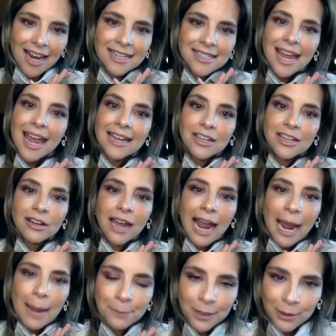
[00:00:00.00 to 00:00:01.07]
And to end on a
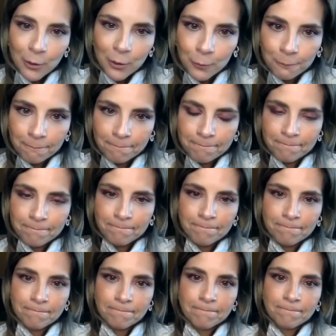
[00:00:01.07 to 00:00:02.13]
happy note,
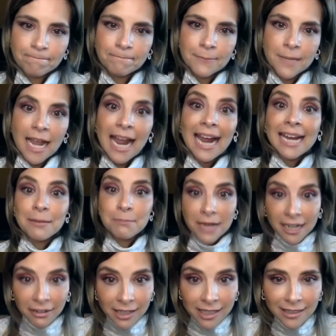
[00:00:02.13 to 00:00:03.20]
I am
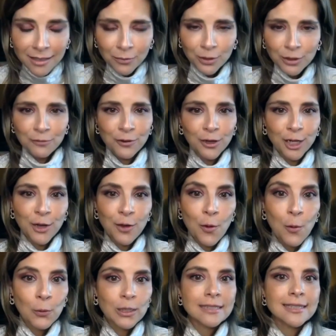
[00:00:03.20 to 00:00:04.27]
married with the very
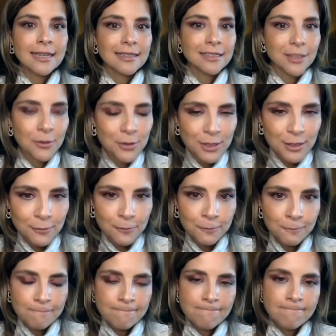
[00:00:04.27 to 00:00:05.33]
holy Saint Joseph,
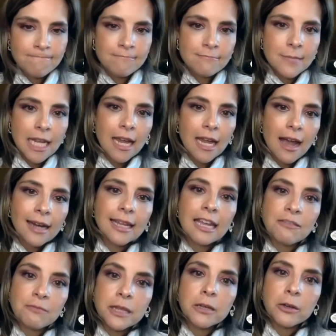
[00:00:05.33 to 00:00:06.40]
and God
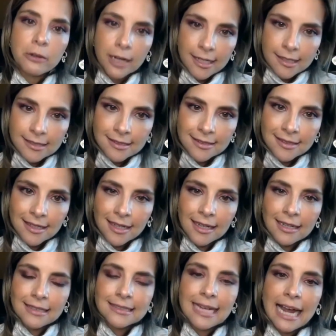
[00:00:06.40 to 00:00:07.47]
gave me the grace
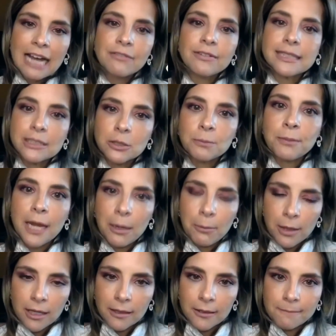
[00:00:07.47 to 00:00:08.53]
to have a little
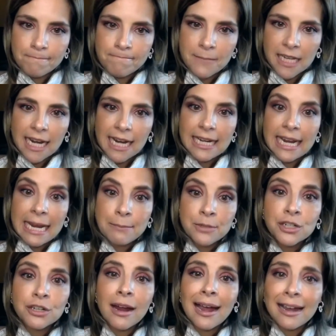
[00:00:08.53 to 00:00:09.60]
baby. And I
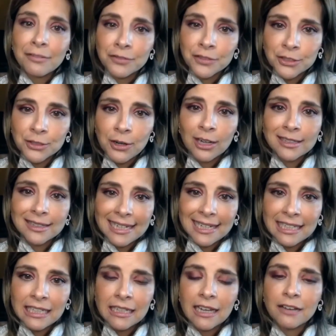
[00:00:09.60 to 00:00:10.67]
named her after Our
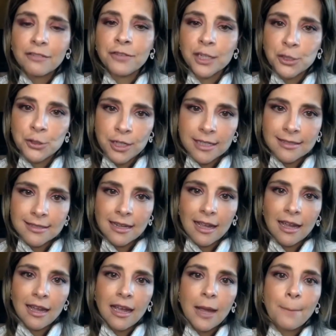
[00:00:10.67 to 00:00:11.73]
Lady of Victories,
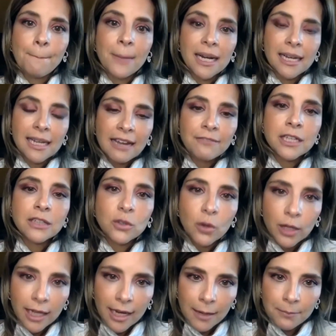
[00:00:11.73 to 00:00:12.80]
Maria
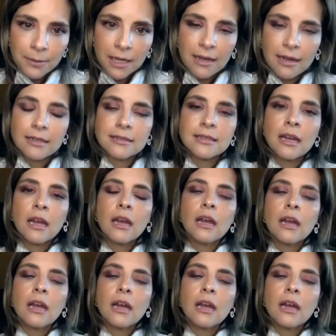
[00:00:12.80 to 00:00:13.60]
Victoria, because